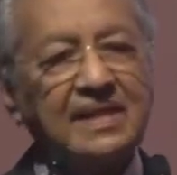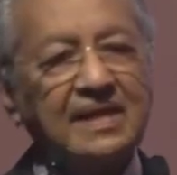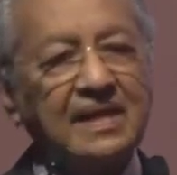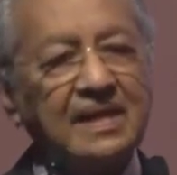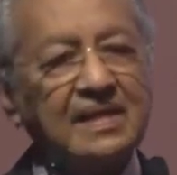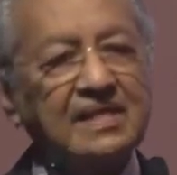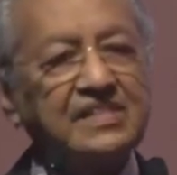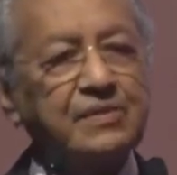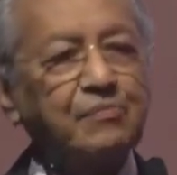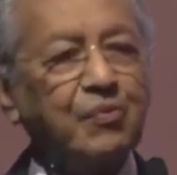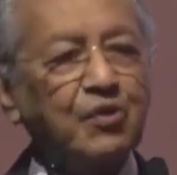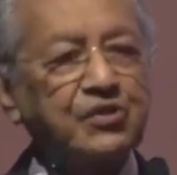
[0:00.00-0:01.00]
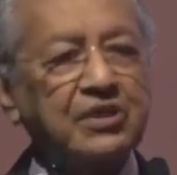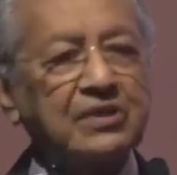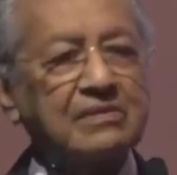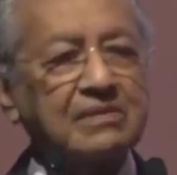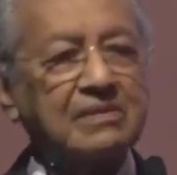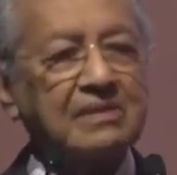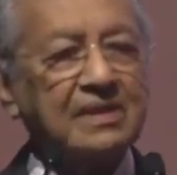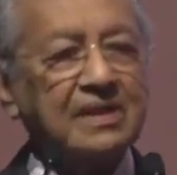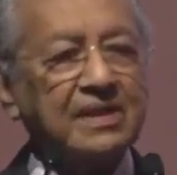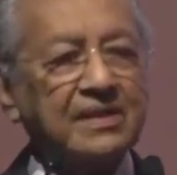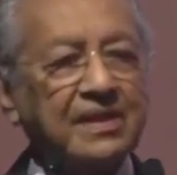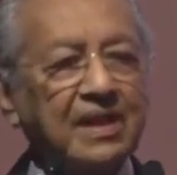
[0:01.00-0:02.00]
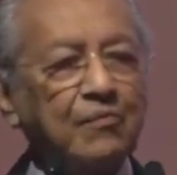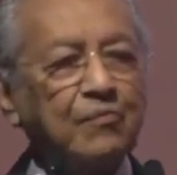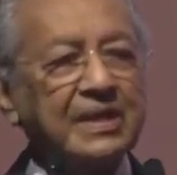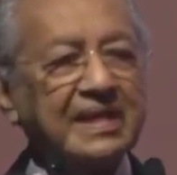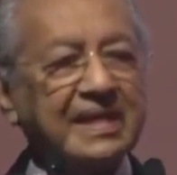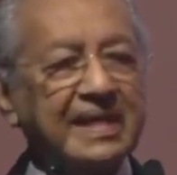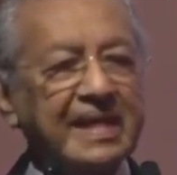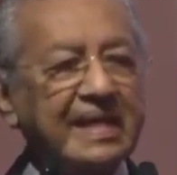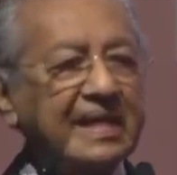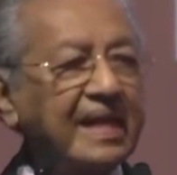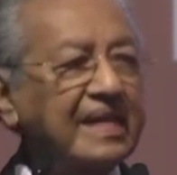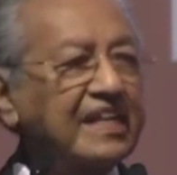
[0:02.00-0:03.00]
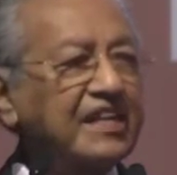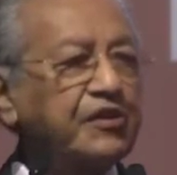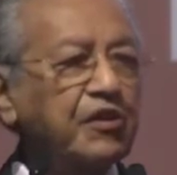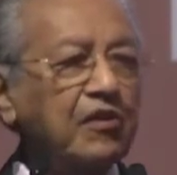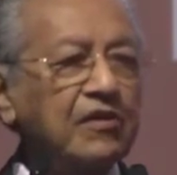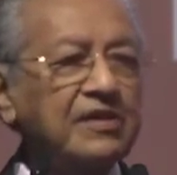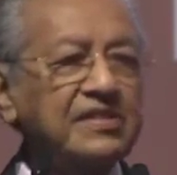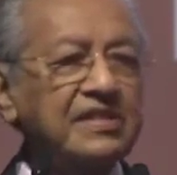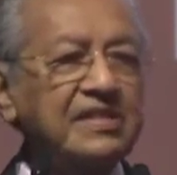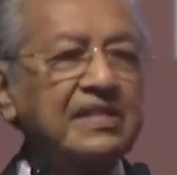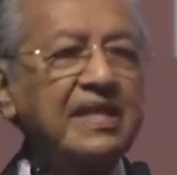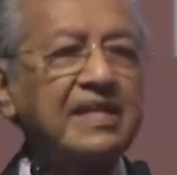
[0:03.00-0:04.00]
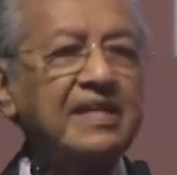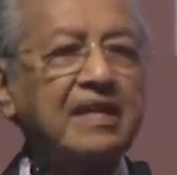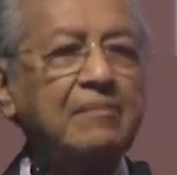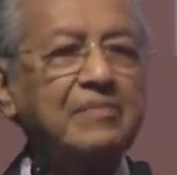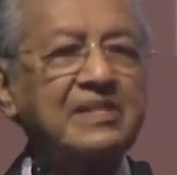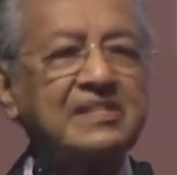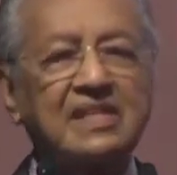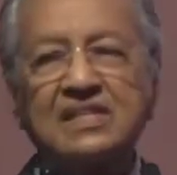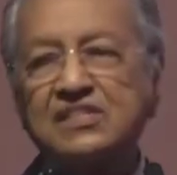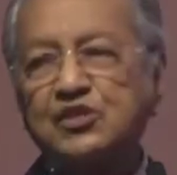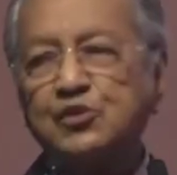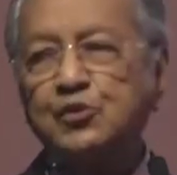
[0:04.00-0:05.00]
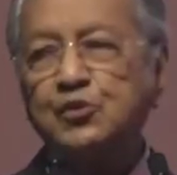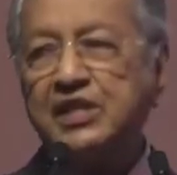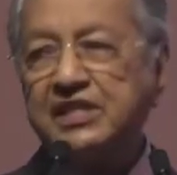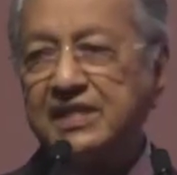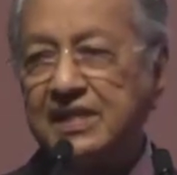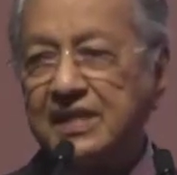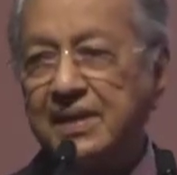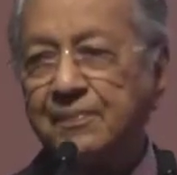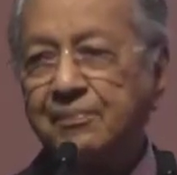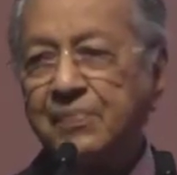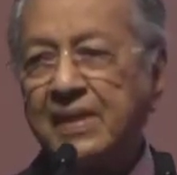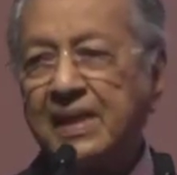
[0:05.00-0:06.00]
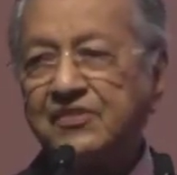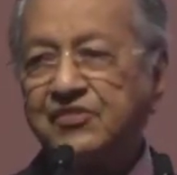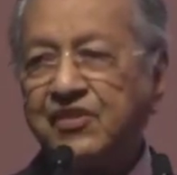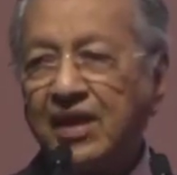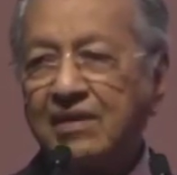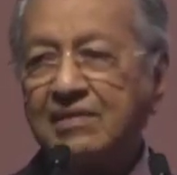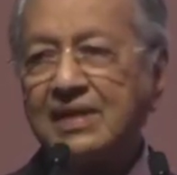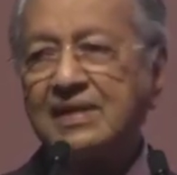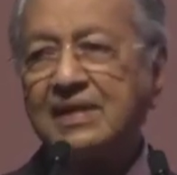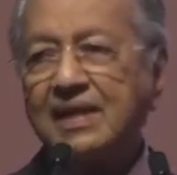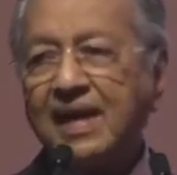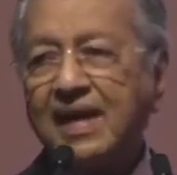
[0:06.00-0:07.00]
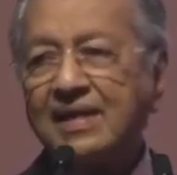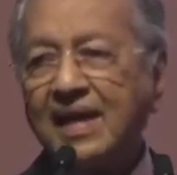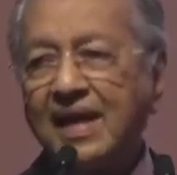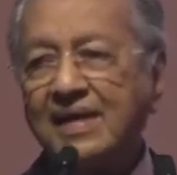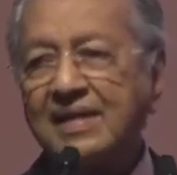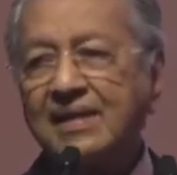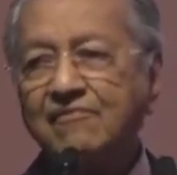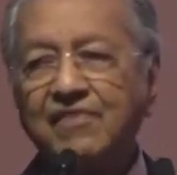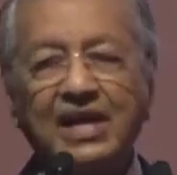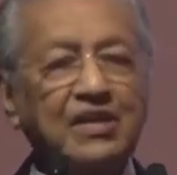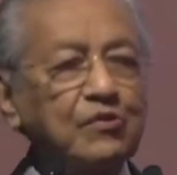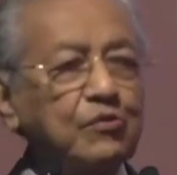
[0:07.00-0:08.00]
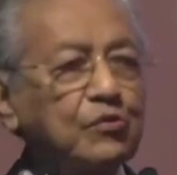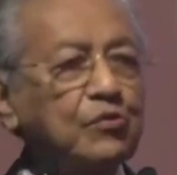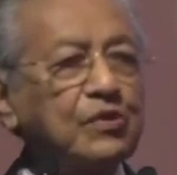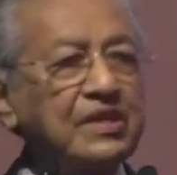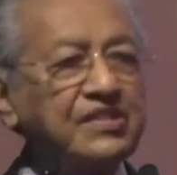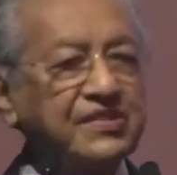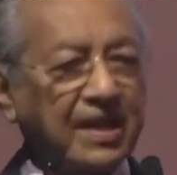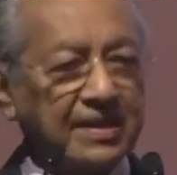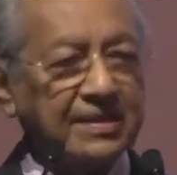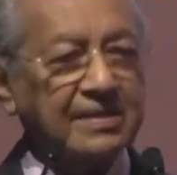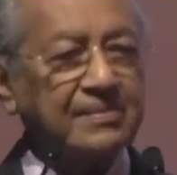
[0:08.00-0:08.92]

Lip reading: it is important that we create an ideology that represents unity, sharing, and adding value to each other.